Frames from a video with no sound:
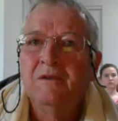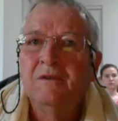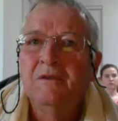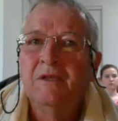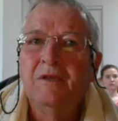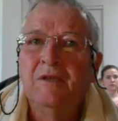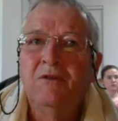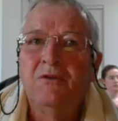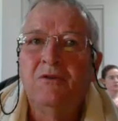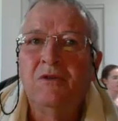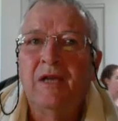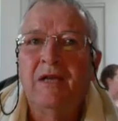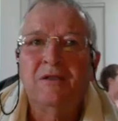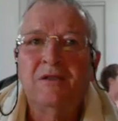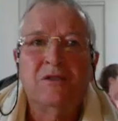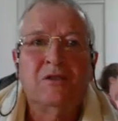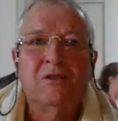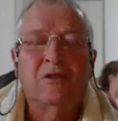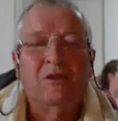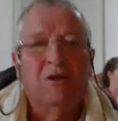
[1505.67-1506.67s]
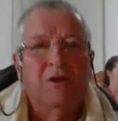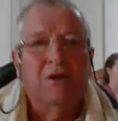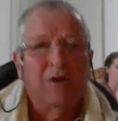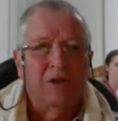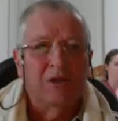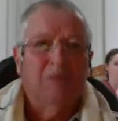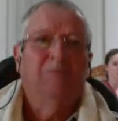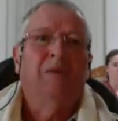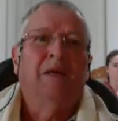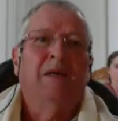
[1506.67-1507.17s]
Now, all us
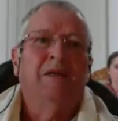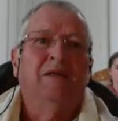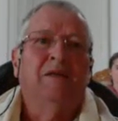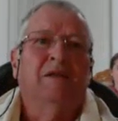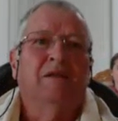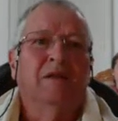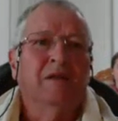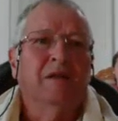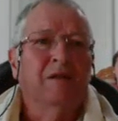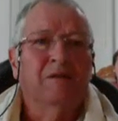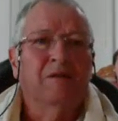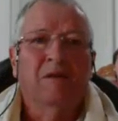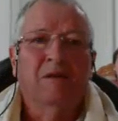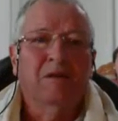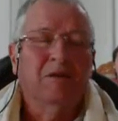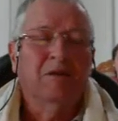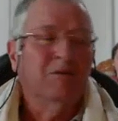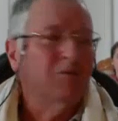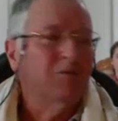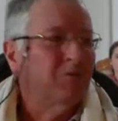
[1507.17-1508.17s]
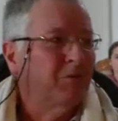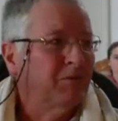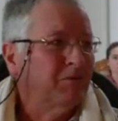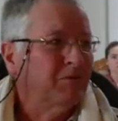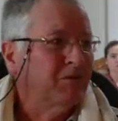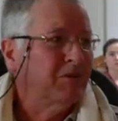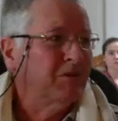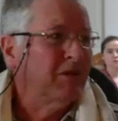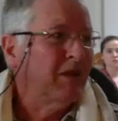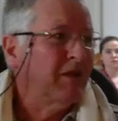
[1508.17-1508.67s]
guys, basically, I can, I
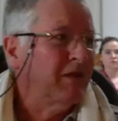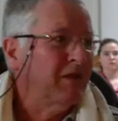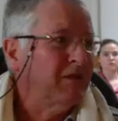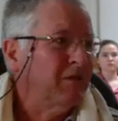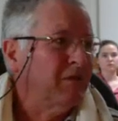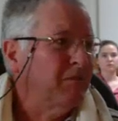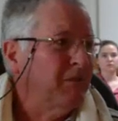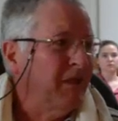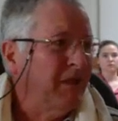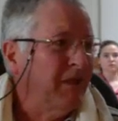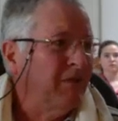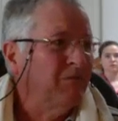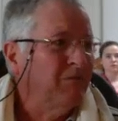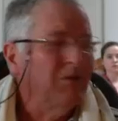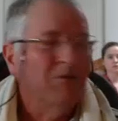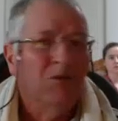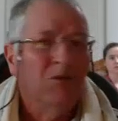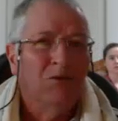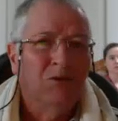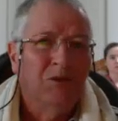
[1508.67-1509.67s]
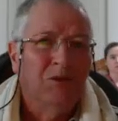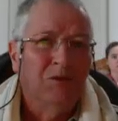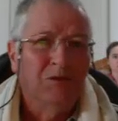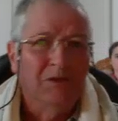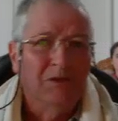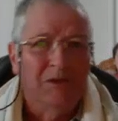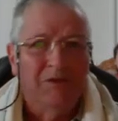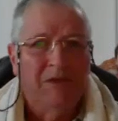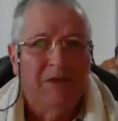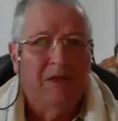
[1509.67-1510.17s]
can say as a man, we're all
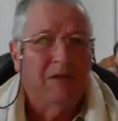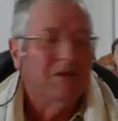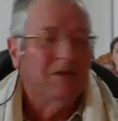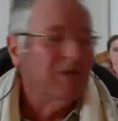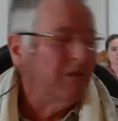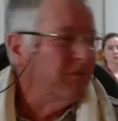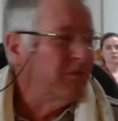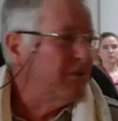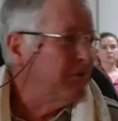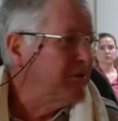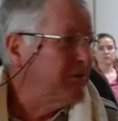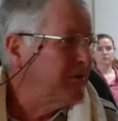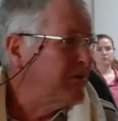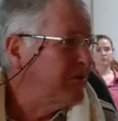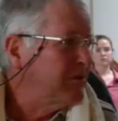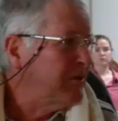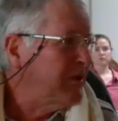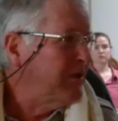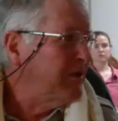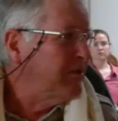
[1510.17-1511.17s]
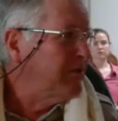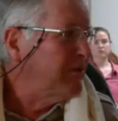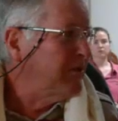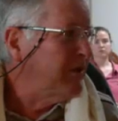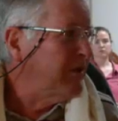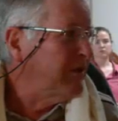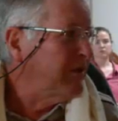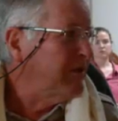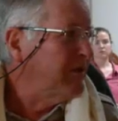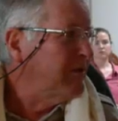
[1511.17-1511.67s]
guilty of that at some stage or
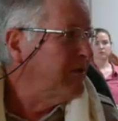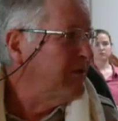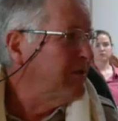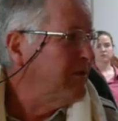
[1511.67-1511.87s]
other.